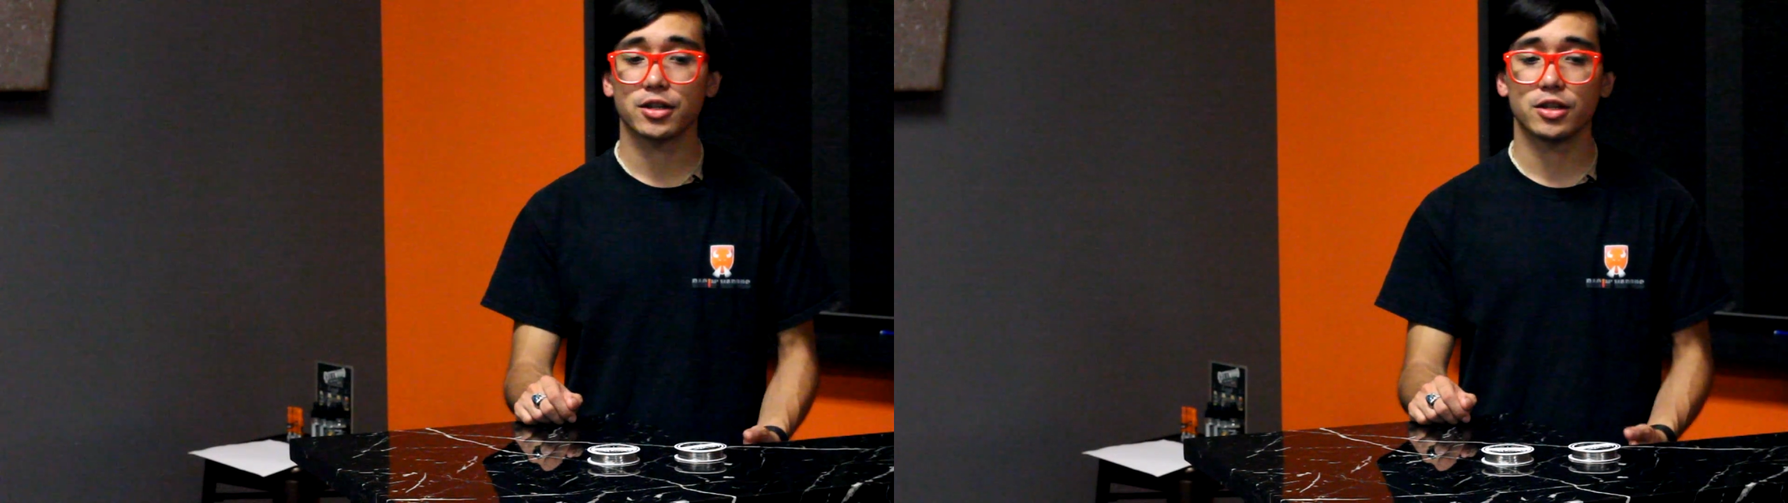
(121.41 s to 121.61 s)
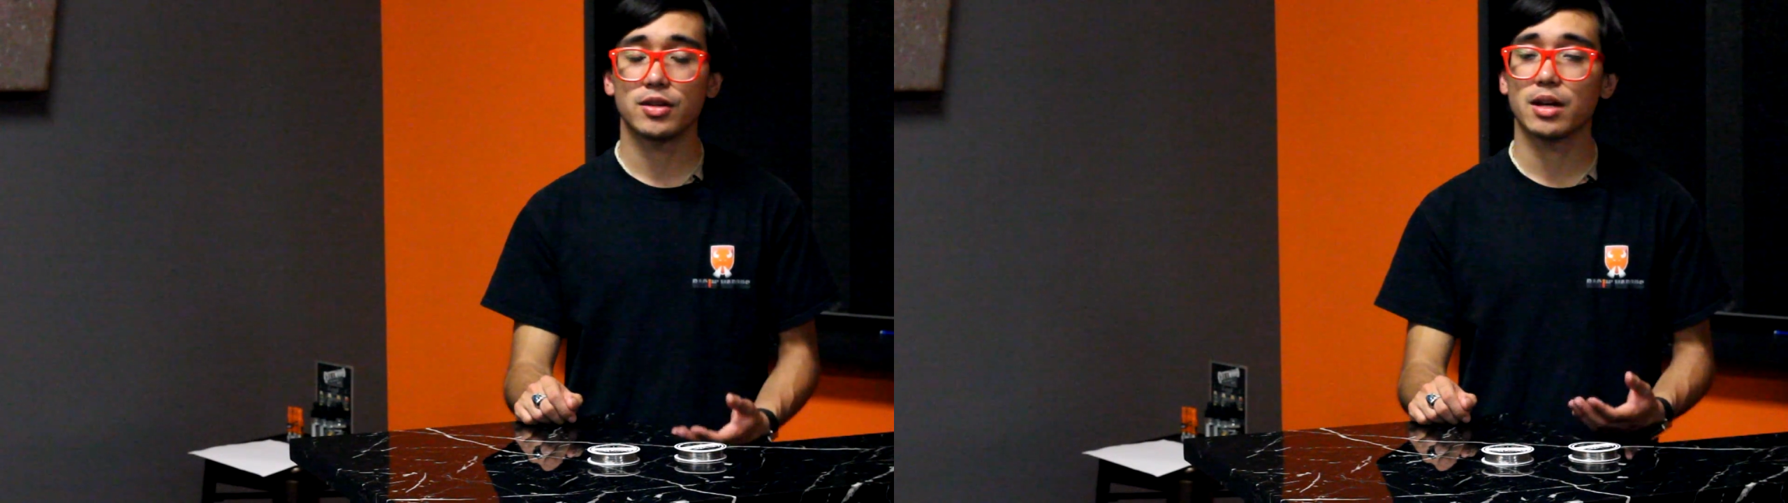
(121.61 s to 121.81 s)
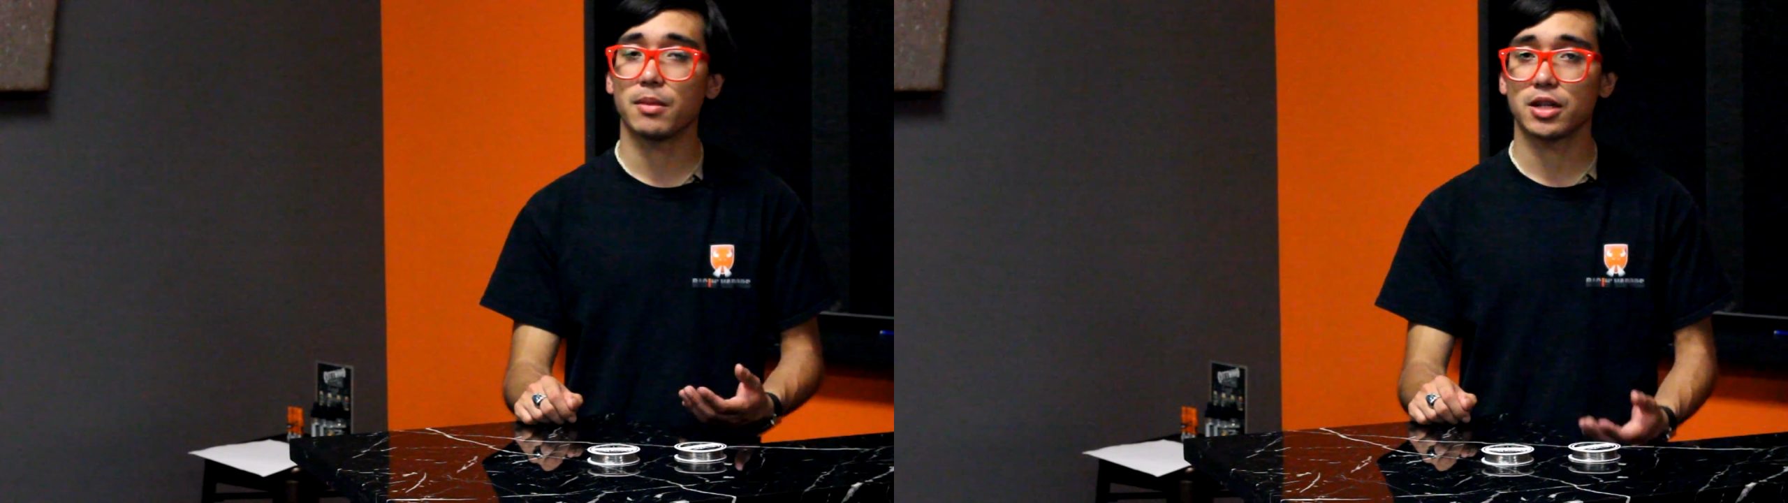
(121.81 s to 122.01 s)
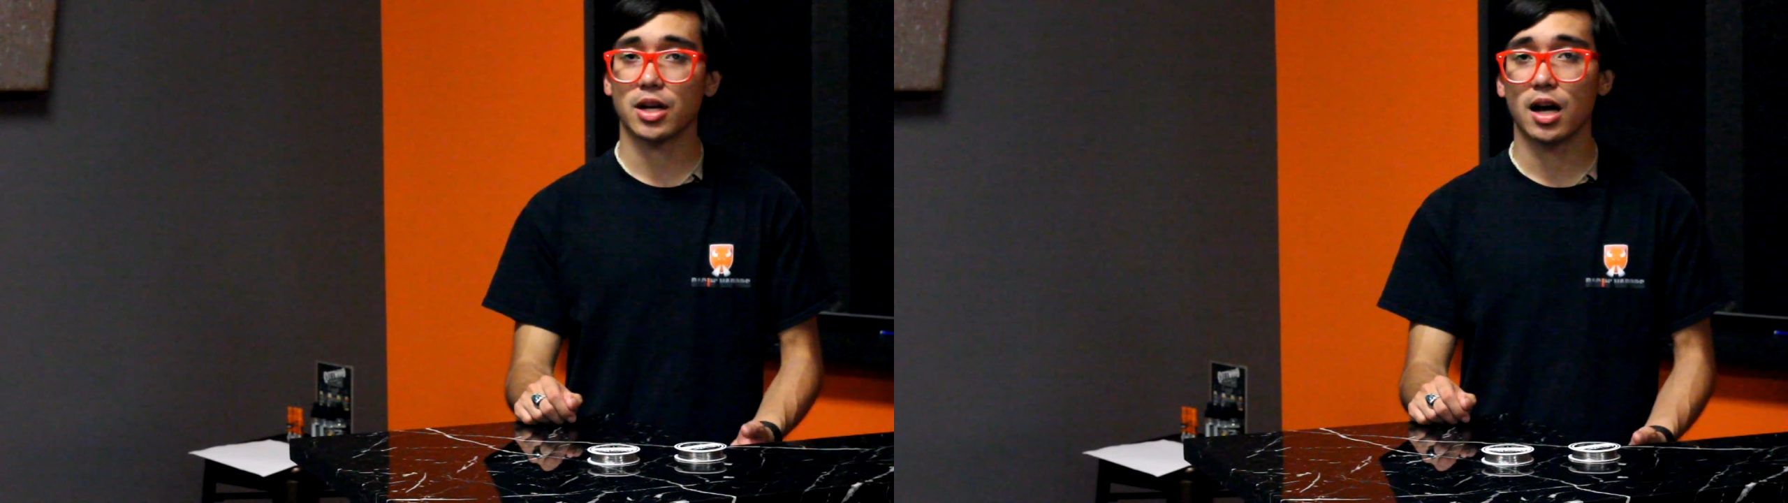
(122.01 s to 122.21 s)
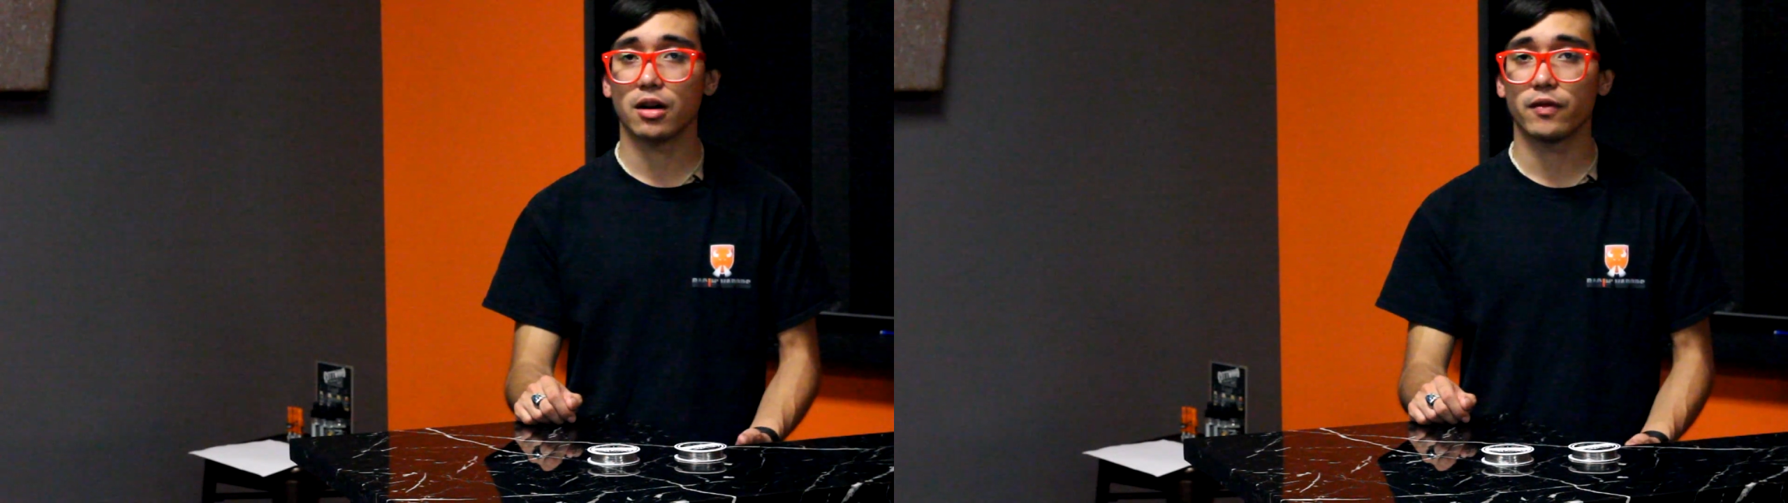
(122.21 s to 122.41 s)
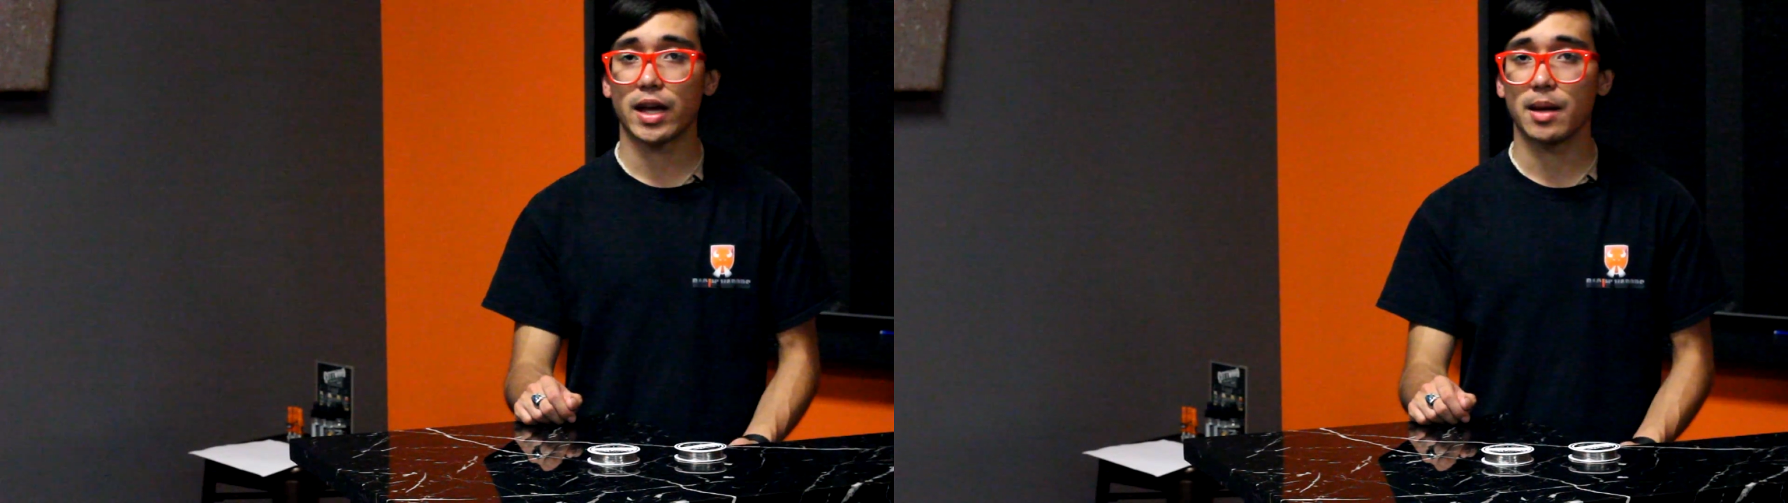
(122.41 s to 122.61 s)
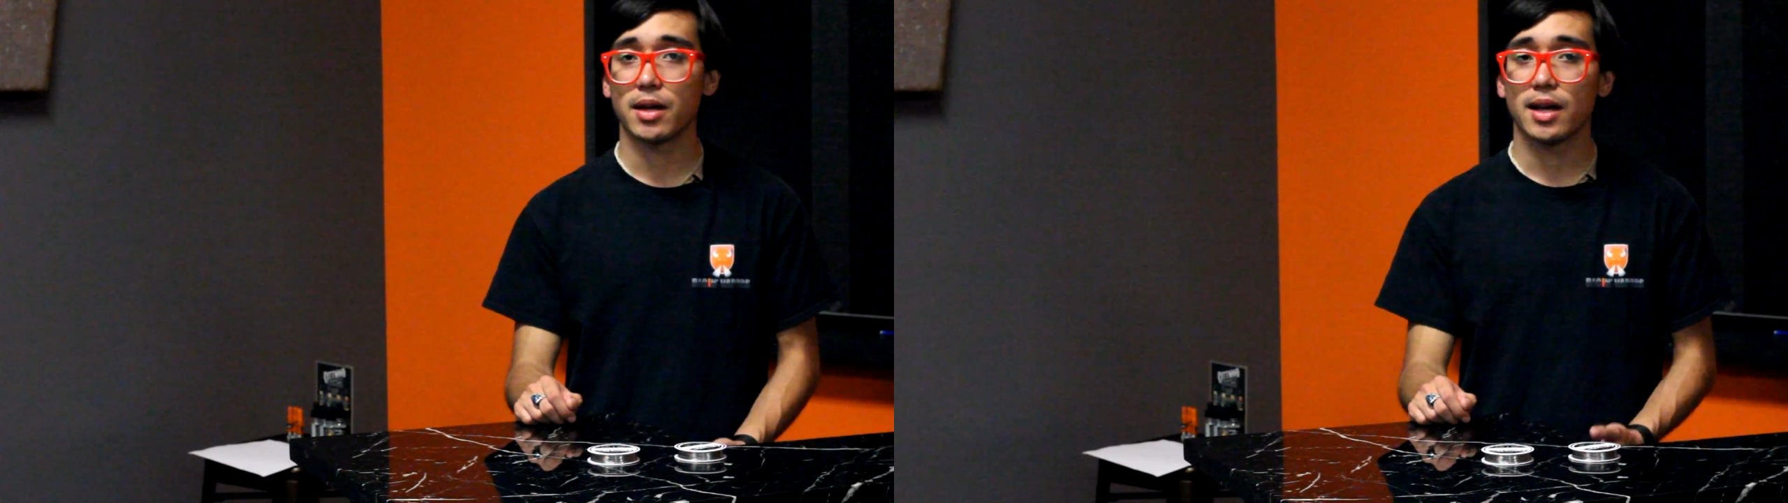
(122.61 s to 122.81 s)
you get a much hotter vape,